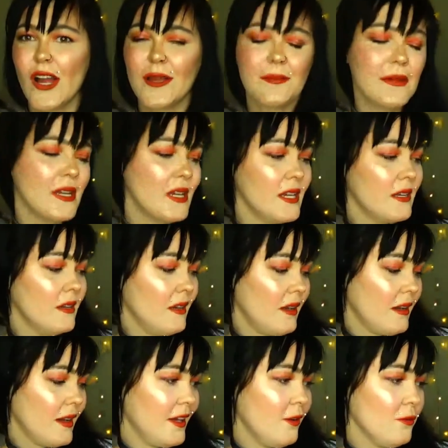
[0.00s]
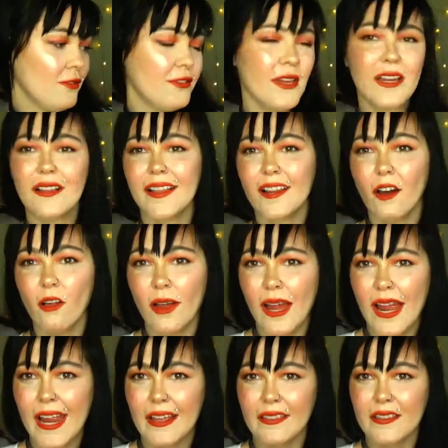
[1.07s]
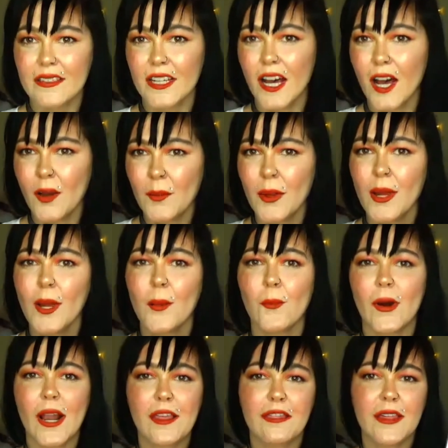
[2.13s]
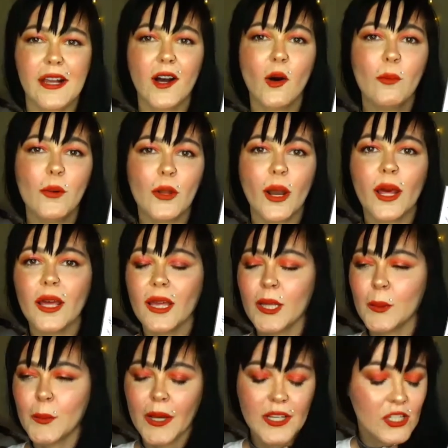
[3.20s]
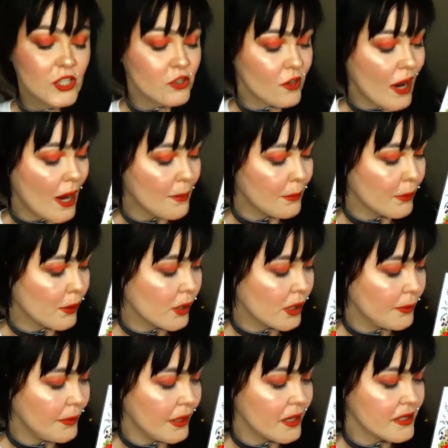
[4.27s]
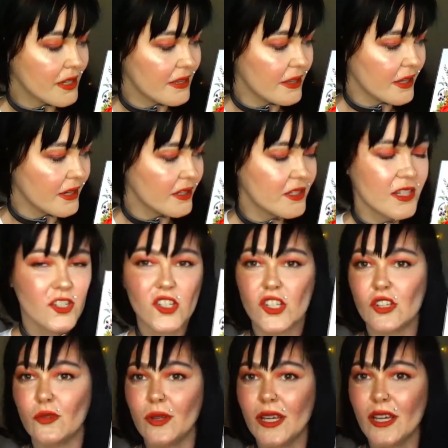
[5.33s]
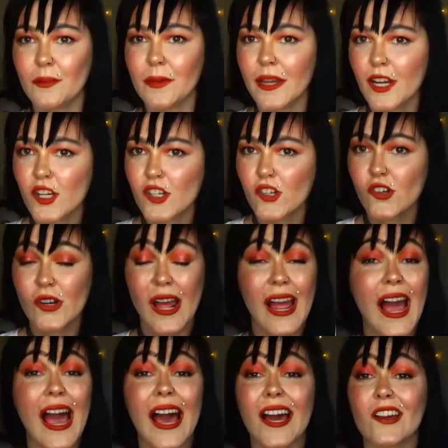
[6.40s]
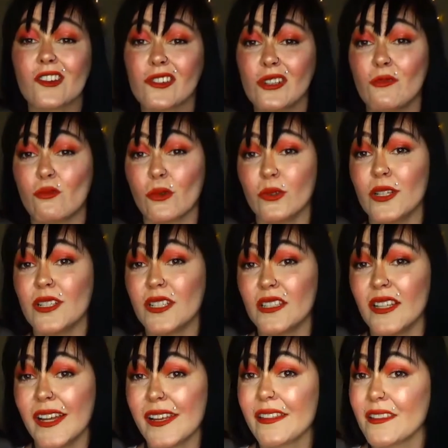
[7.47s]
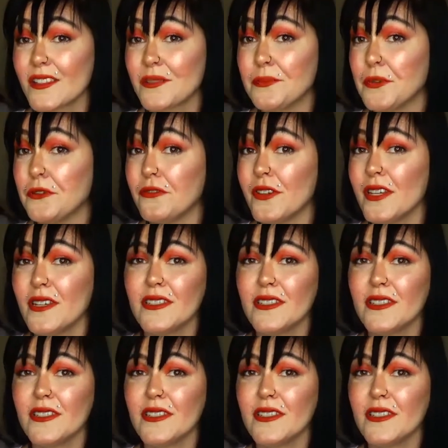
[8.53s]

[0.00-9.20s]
I mean, I don't think like I'll hang this up, but I think I'll put it in my scrapbook because I think it's such a unique picture, and I actually really did like this movie.